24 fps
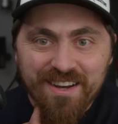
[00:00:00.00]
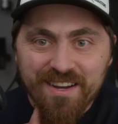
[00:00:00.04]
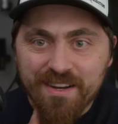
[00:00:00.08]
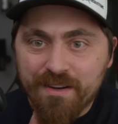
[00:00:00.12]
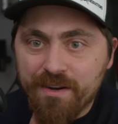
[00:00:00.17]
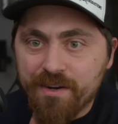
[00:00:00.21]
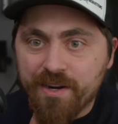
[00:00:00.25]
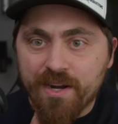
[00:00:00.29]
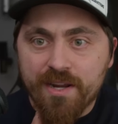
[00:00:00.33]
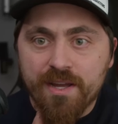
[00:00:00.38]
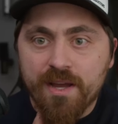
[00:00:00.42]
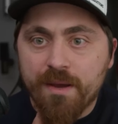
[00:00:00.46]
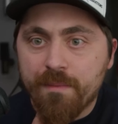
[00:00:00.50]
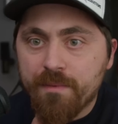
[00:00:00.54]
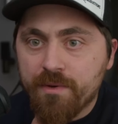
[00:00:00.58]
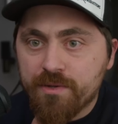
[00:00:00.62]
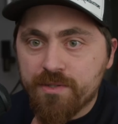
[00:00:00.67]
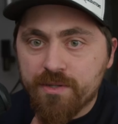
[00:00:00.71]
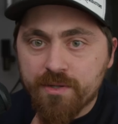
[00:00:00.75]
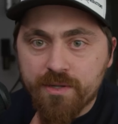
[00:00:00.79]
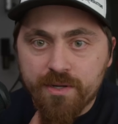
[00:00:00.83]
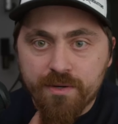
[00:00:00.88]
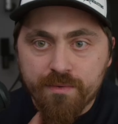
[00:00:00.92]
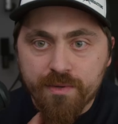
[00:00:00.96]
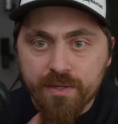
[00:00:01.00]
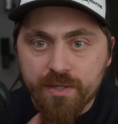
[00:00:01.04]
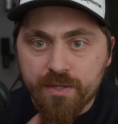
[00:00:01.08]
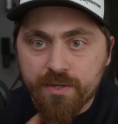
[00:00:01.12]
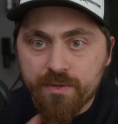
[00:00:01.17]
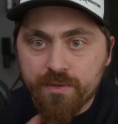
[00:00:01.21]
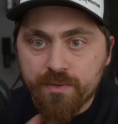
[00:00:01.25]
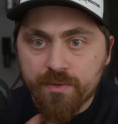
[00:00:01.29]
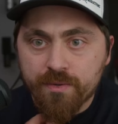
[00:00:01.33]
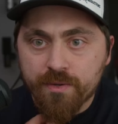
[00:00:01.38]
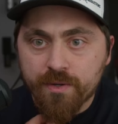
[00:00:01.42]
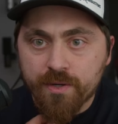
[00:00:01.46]
Okay, I'm also gonna
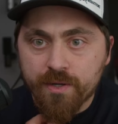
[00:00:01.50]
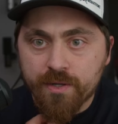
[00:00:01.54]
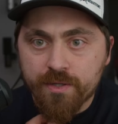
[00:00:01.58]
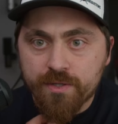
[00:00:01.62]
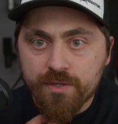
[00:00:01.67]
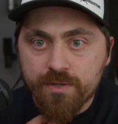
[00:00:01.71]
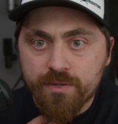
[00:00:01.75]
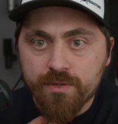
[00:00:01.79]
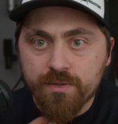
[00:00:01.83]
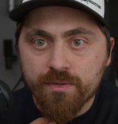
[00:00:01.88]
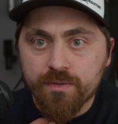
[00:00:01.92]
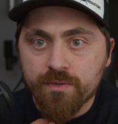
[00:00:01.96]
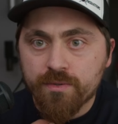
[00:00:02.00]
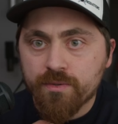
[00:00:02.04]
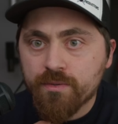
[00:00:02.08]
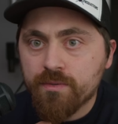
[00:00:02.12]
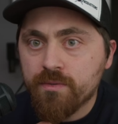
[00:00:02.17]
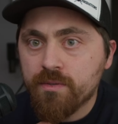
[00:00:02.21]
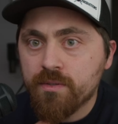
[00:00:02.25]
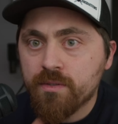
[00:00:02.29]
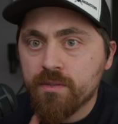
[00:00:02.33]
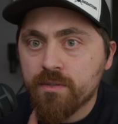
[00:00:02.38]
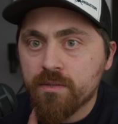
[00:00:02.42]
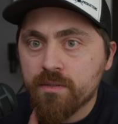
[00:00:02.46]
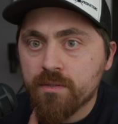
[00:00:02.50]
record to